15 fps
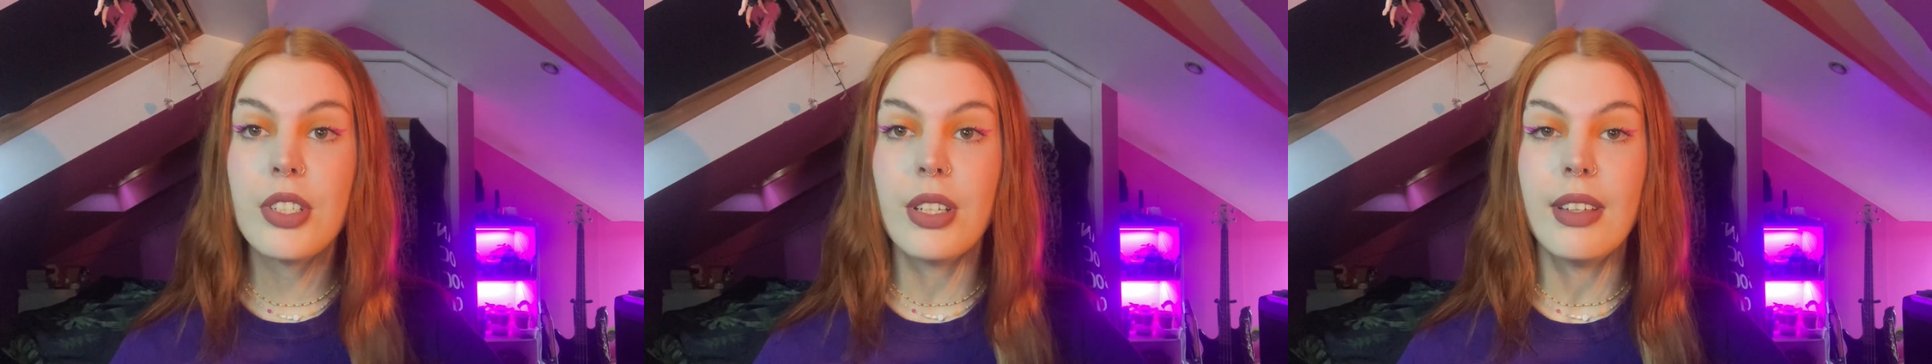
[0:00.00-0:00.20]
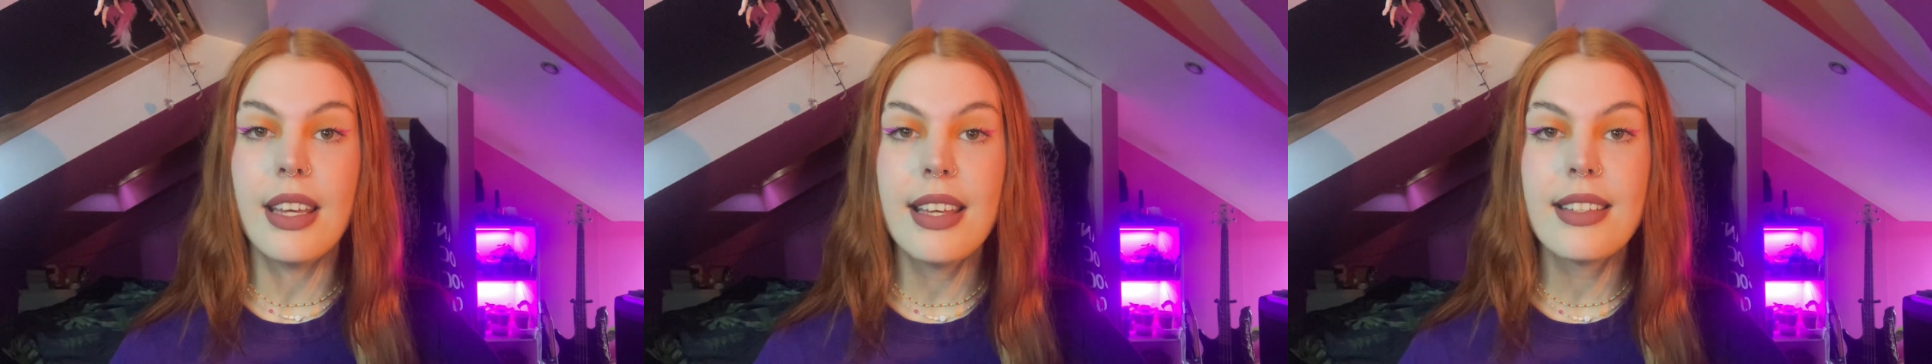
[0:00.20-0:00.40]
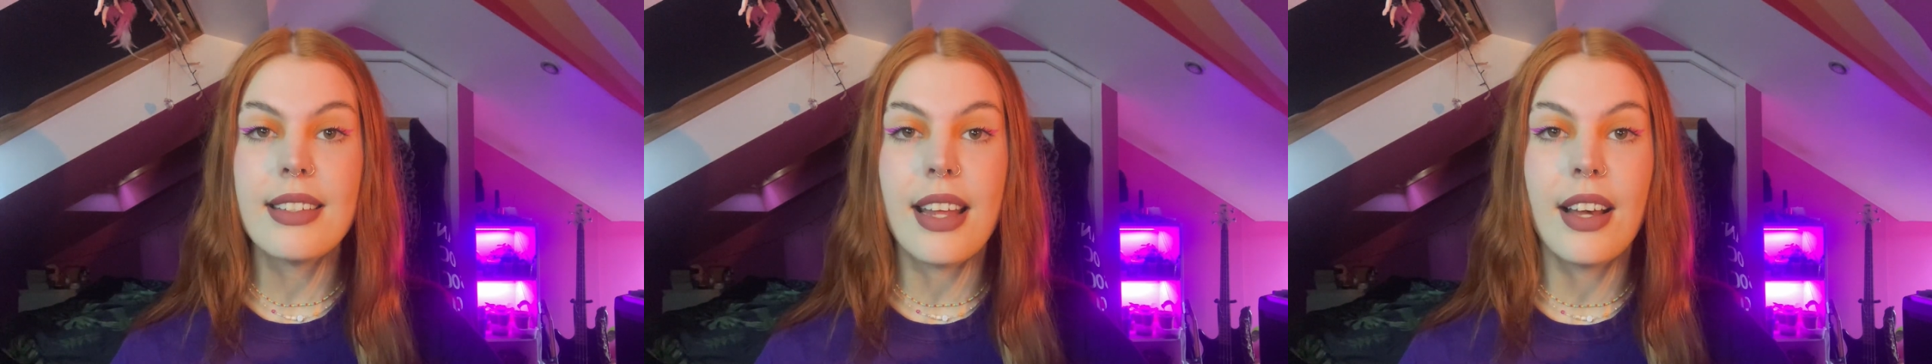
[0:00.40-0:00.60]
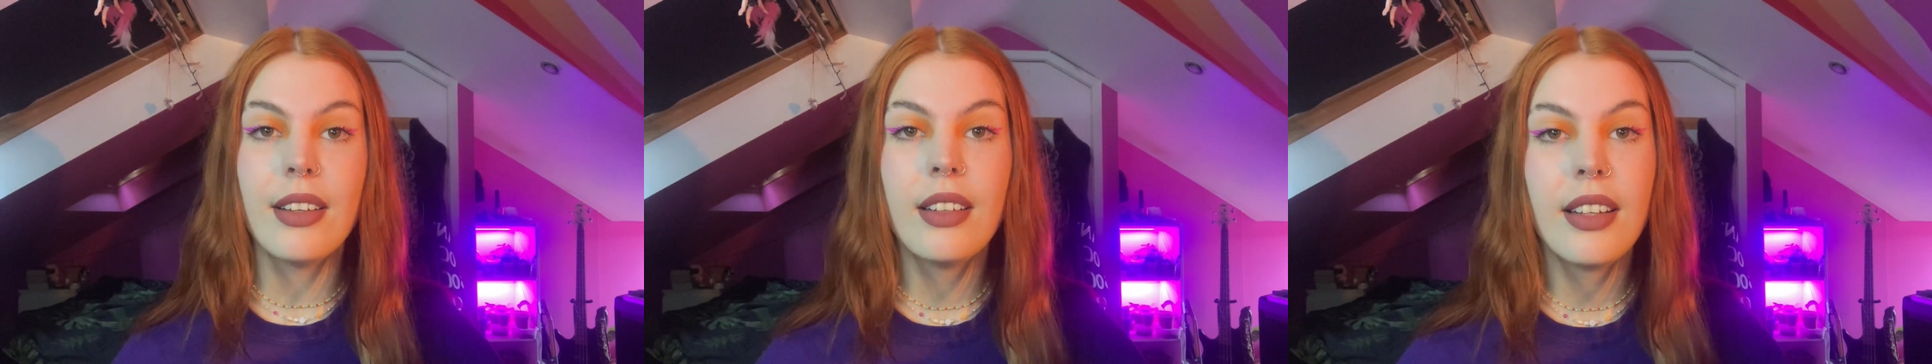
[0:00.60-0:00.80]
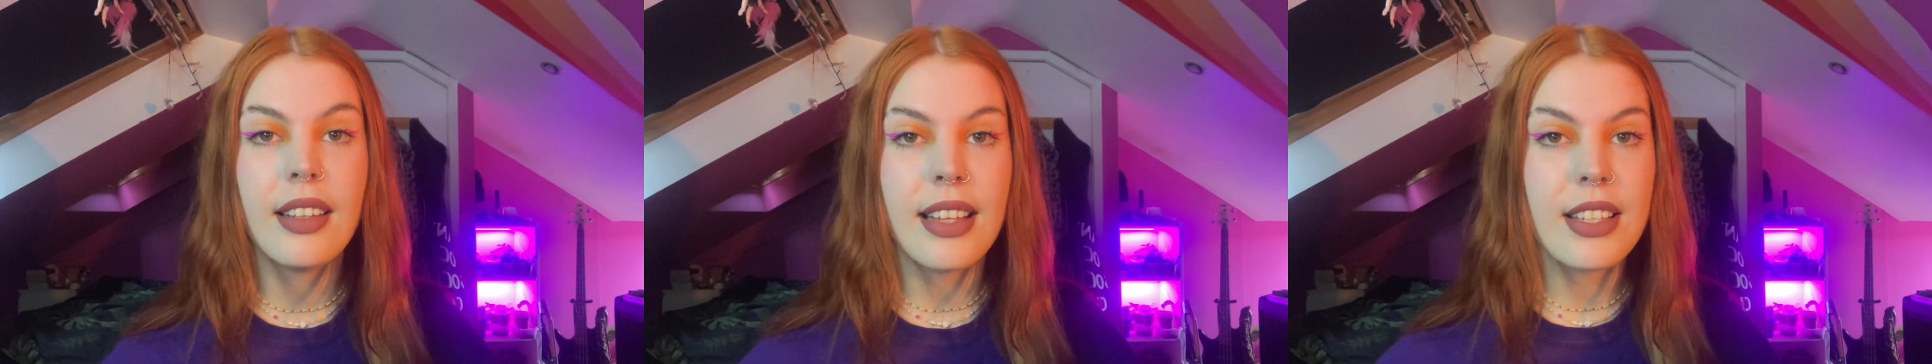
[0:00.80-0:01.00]
years
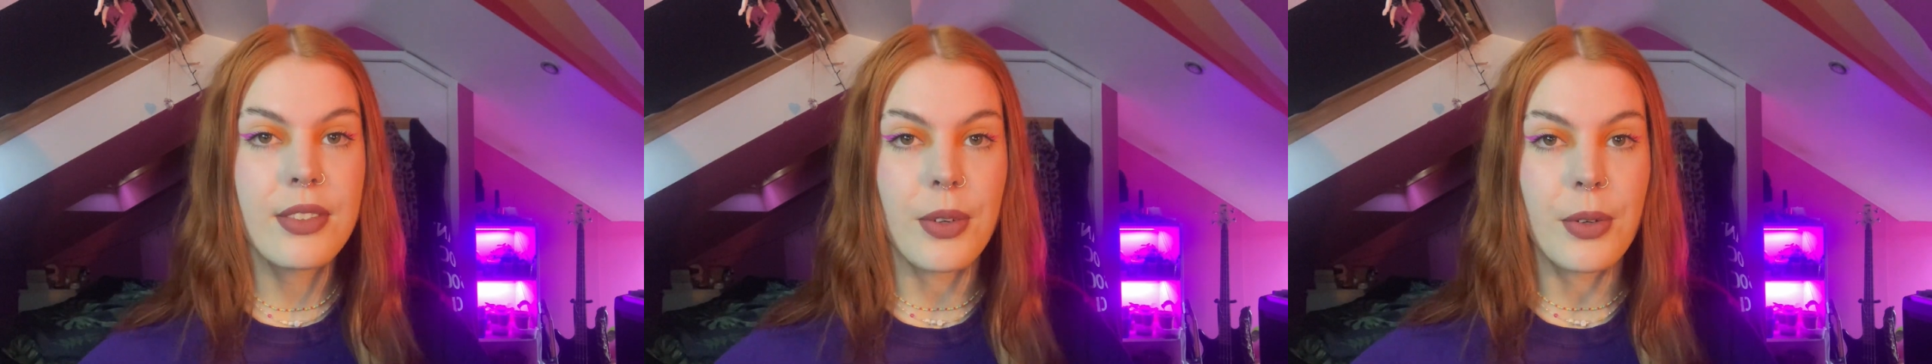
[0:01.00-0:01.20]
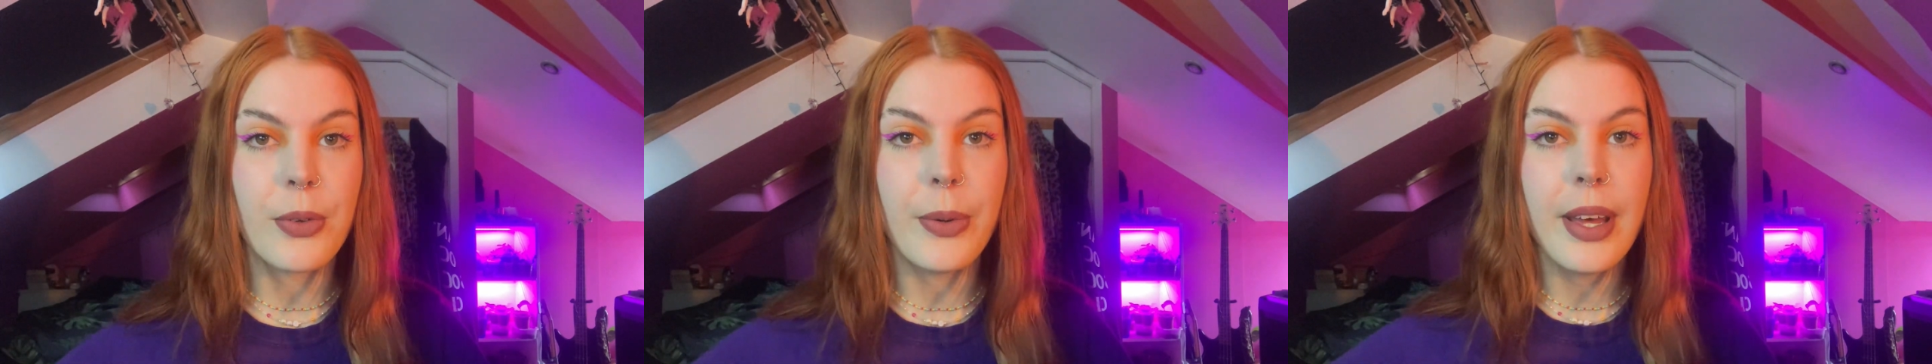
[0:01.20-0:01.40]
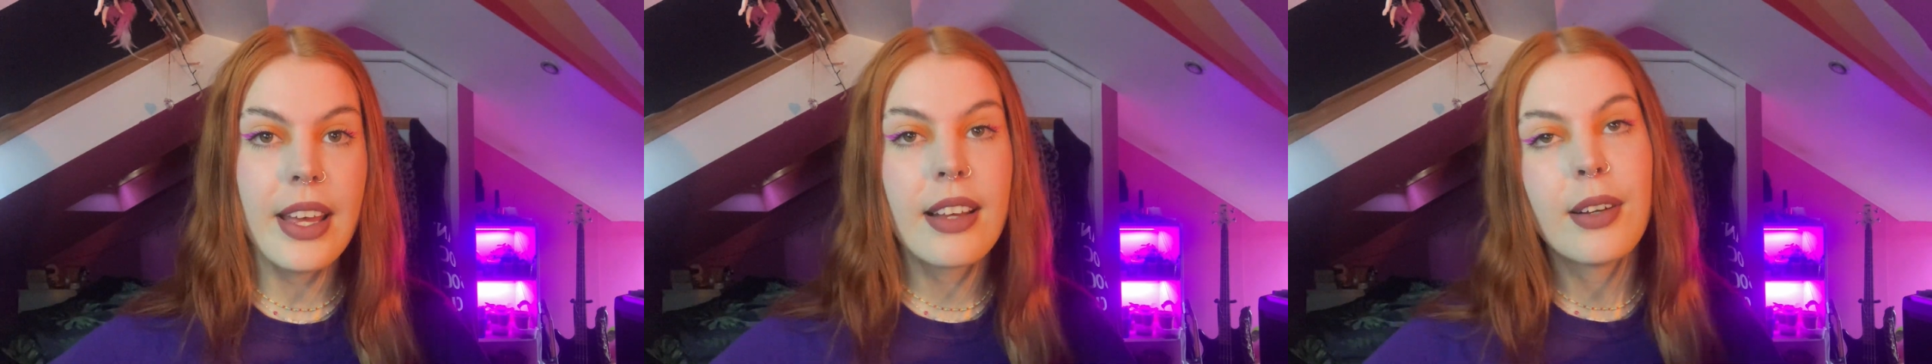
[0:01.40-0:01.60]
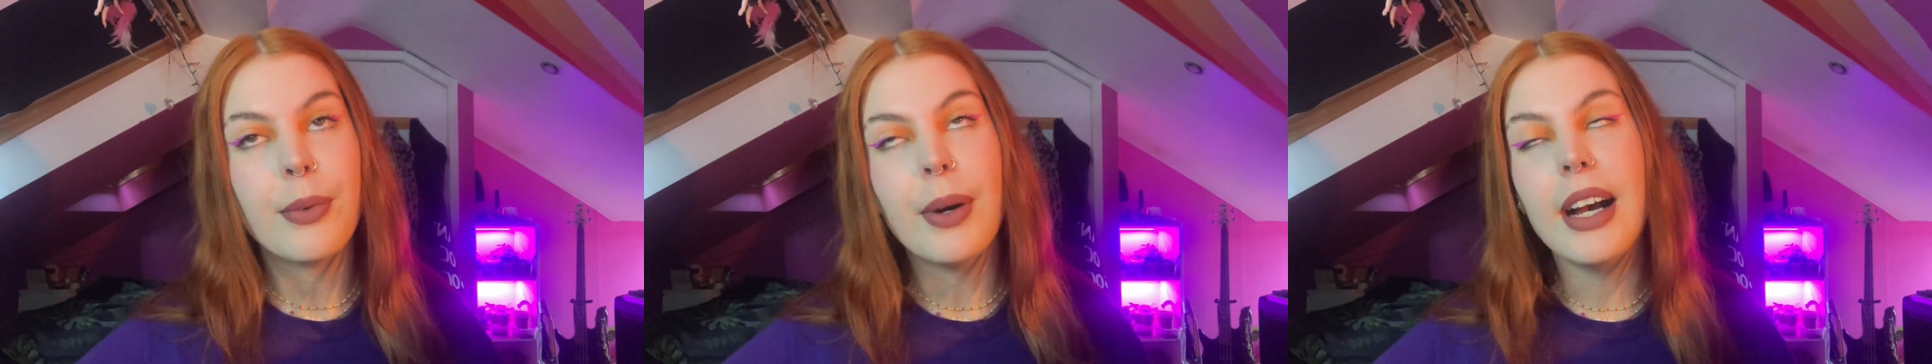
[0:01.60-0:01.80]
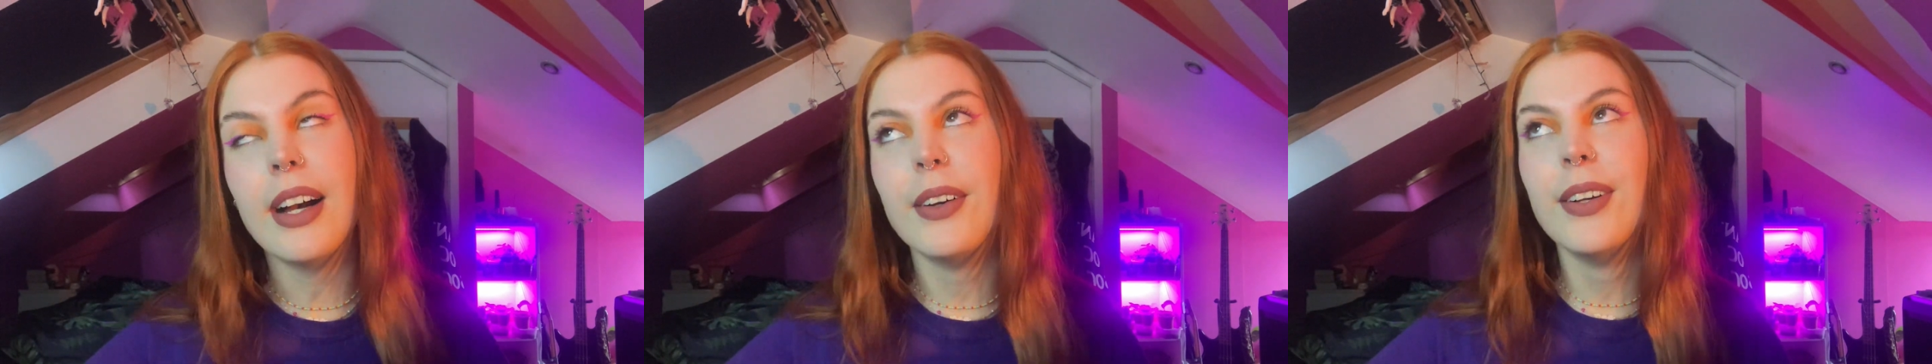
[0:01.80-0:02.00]
now. That's gone quick,
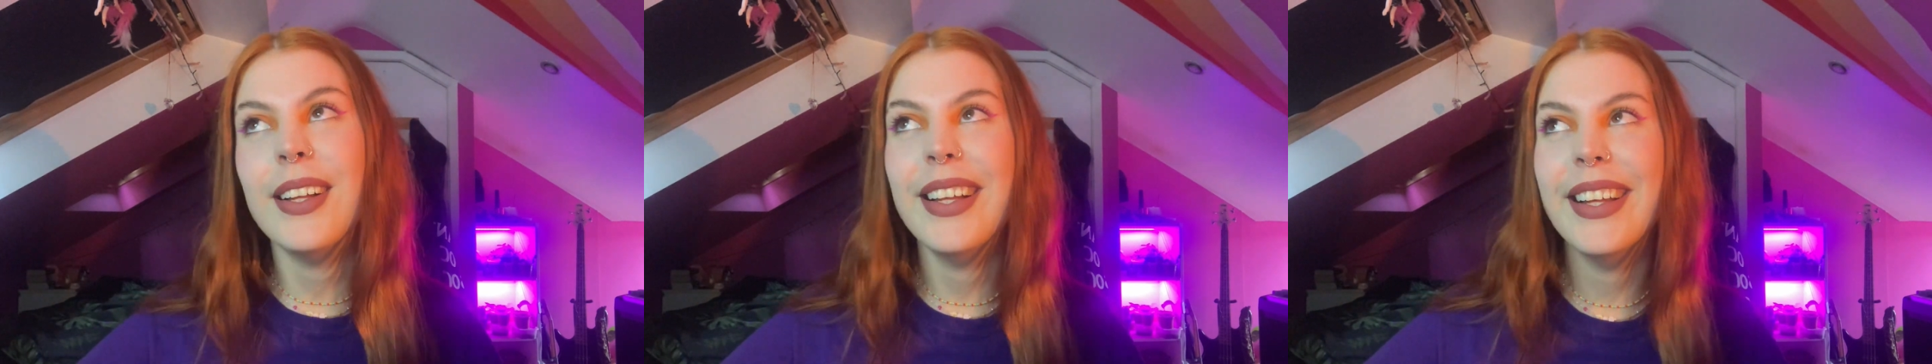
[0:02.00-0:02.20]
wow.